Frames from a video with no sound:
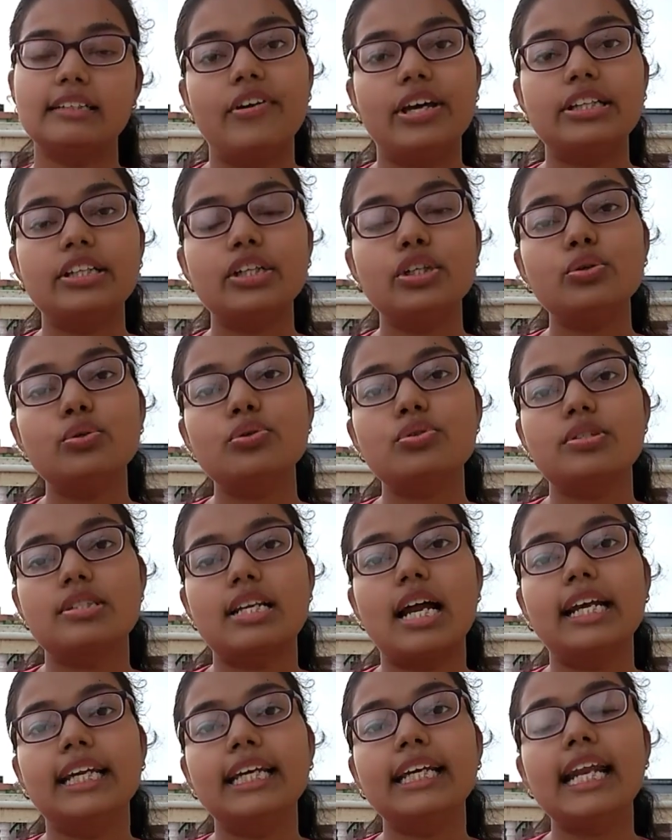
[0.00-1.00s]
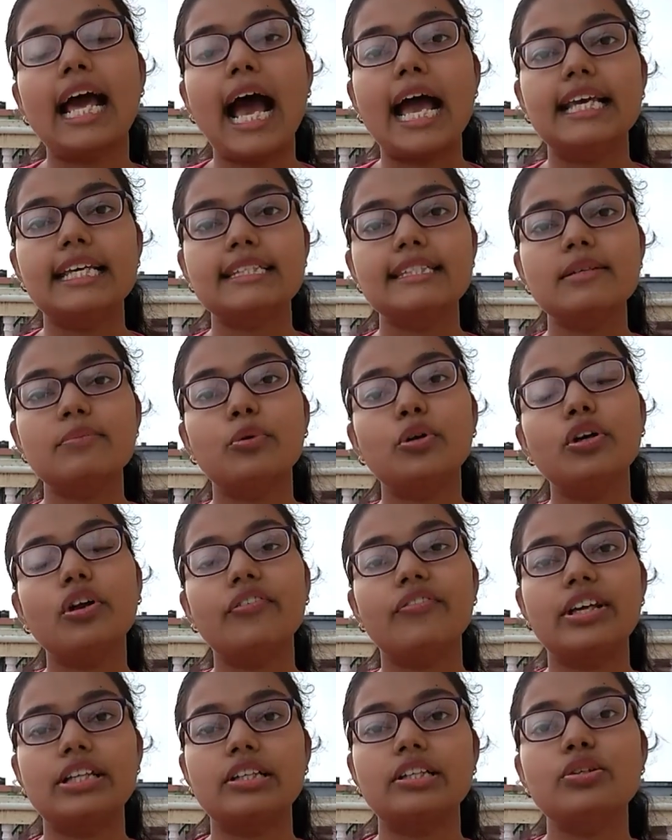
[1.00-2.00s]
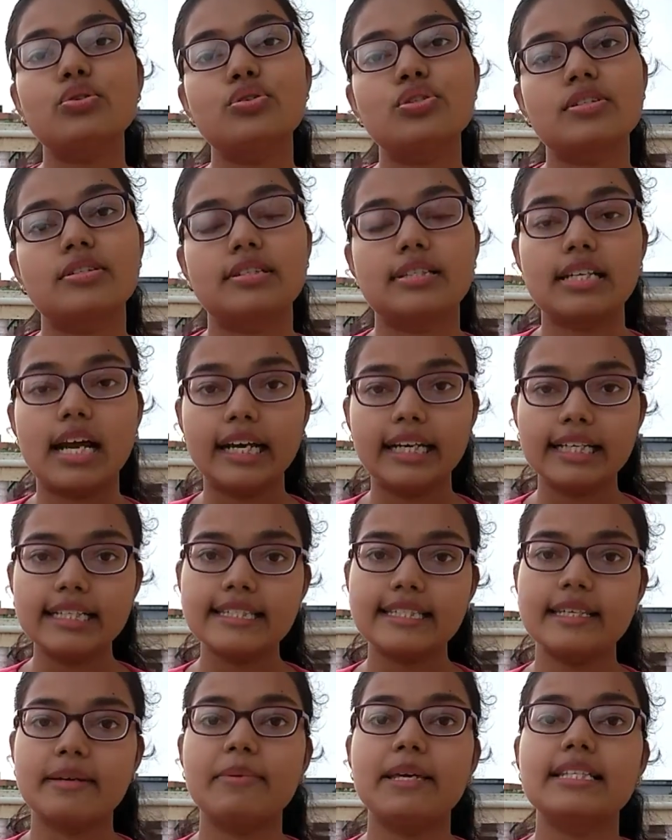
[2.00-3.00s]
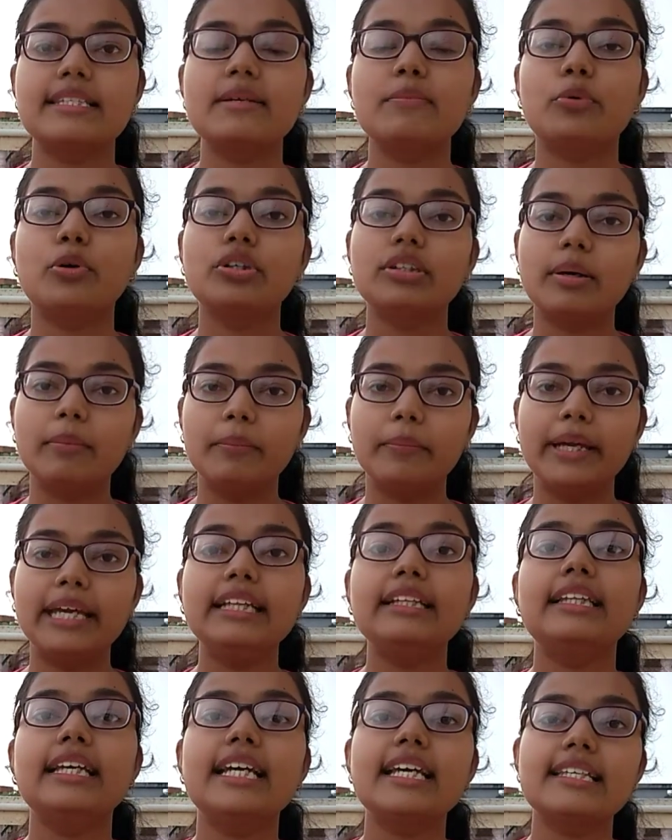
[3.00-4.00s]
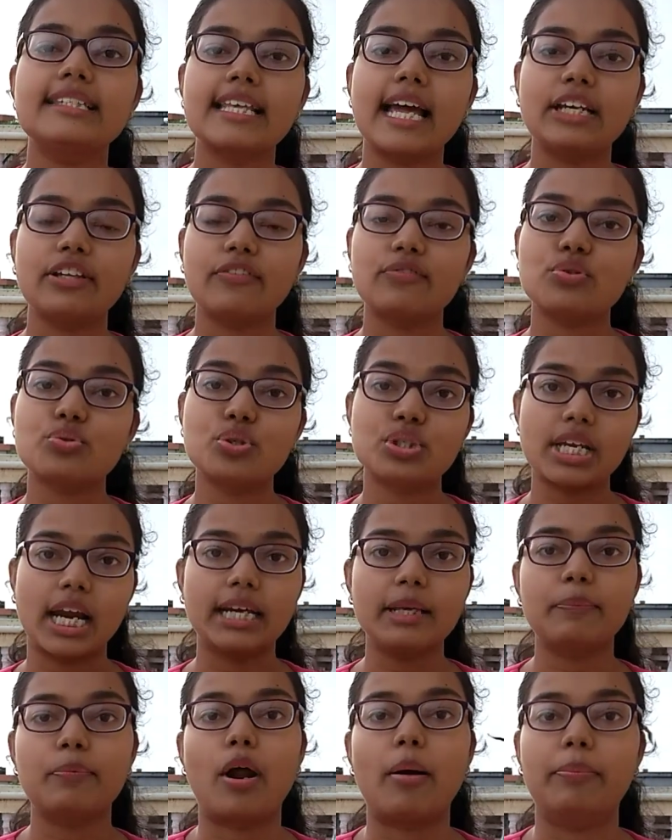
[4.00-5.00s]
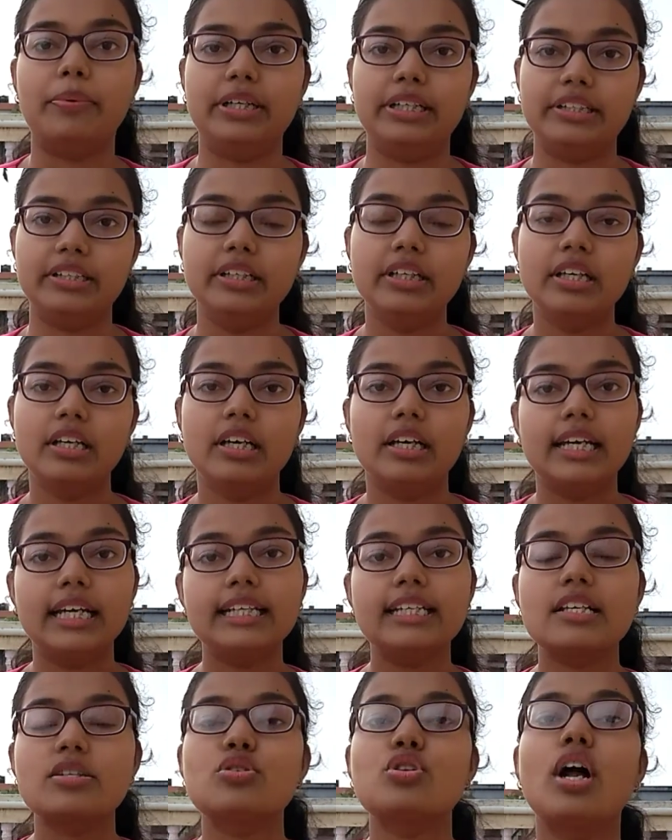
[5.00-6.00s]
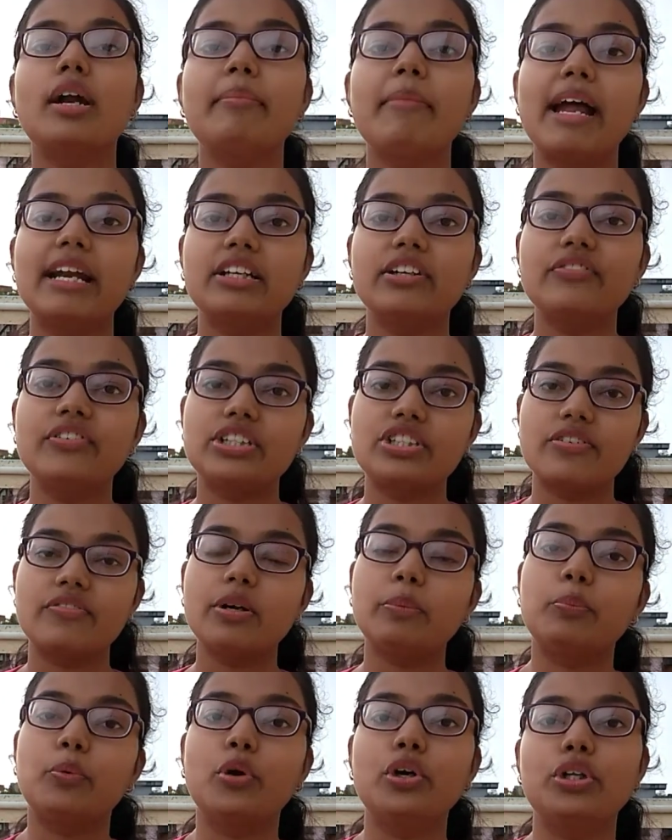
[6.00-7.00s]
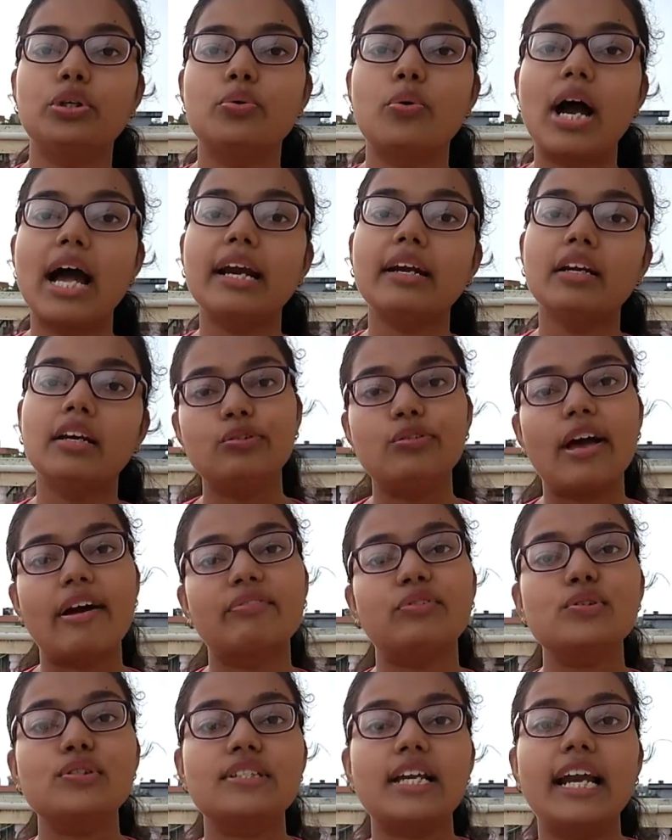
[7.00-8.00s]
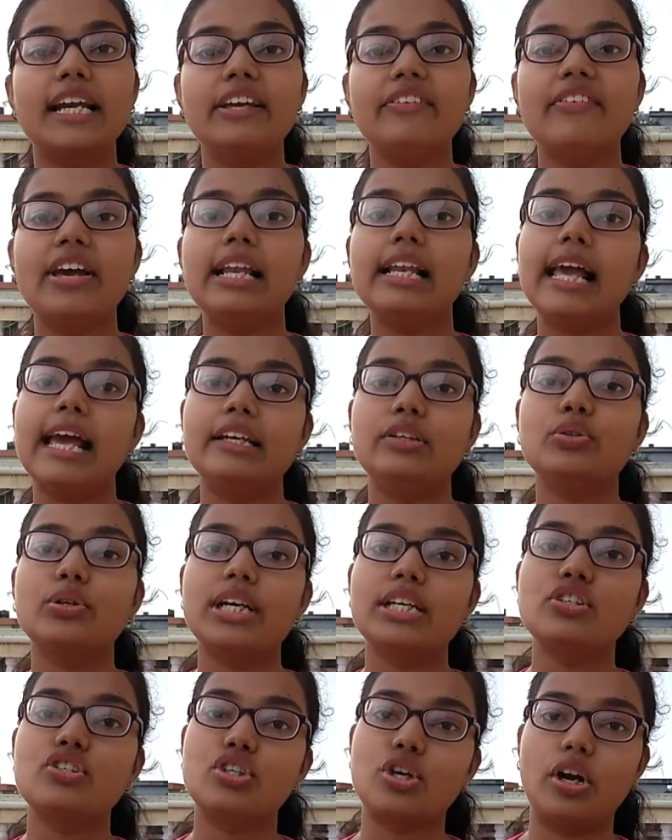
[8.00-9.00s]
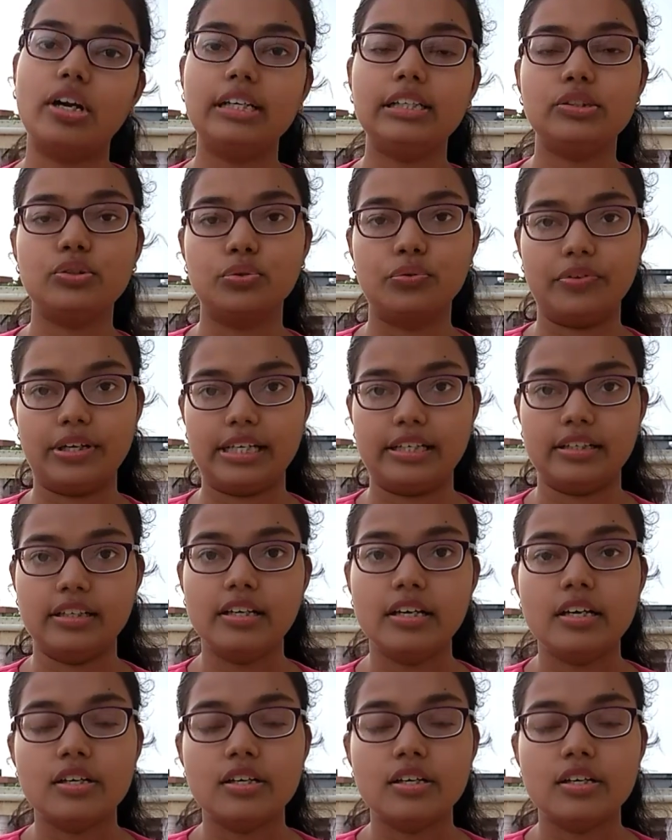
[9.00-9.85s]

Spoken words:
whether you study in ISC board or whether you study in CBSE board, the main thing is that you have to study properly. It does not matter whichever board you are, you have to study well and you can surely do well.